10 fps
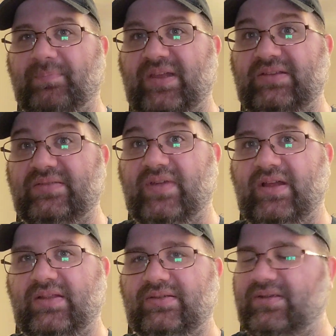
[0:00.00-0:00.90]
Peaks and
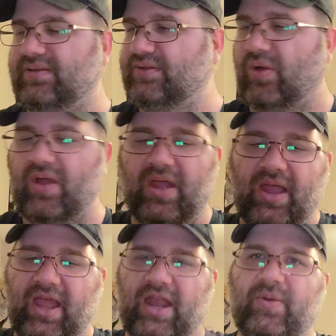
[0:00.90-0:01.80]
valleys. So,
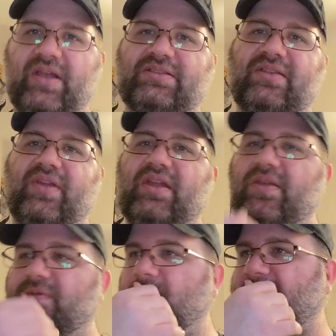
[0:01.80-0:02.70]
anyways, thank
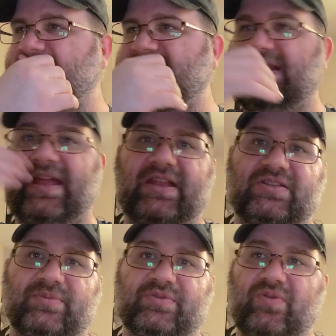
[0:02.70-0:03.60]
you for watching, like,
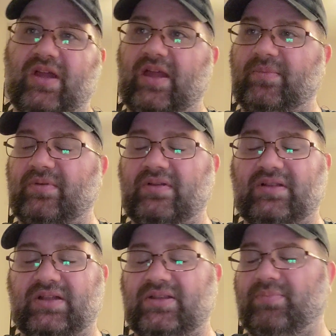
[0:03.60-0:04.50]
and subscribe.
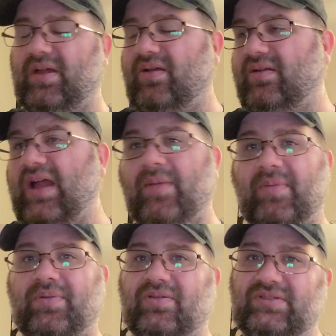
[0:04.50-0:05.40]
Click the bell.
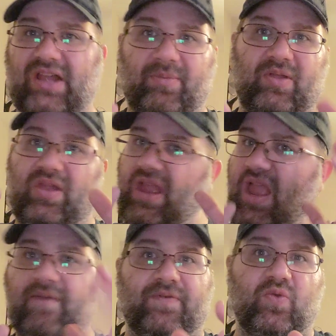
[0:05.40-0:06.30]
Comment below. Tell me
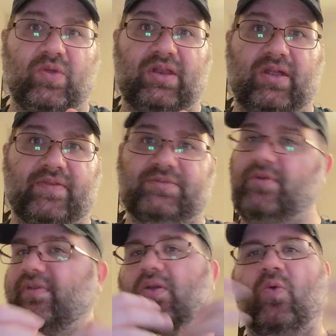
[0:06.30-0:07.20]
if you really love this
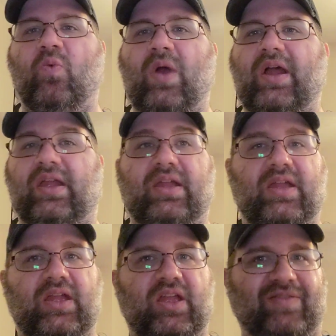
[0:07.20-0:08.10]
movie. Why?
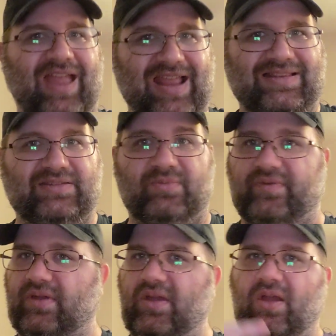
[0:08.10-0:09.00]
If you hate this
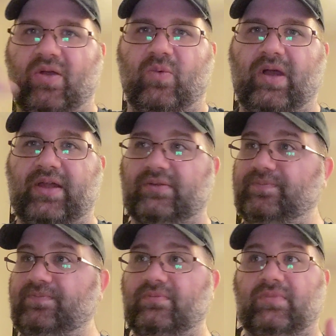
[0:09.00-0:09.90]
movie, why?
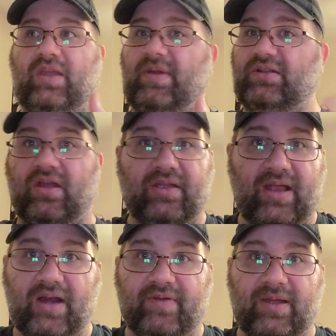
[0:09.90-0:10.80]
Am I talking
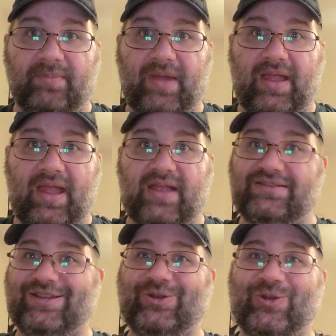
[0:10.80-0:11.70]
out of my, my
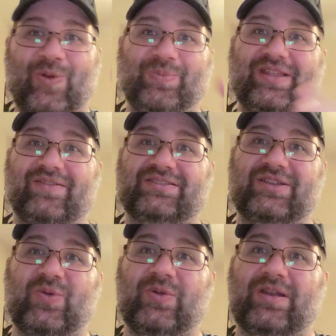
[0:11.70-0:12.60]
ass and you don't believe a
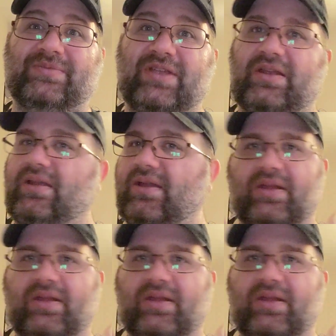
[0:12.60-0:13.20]
single word I'm saying?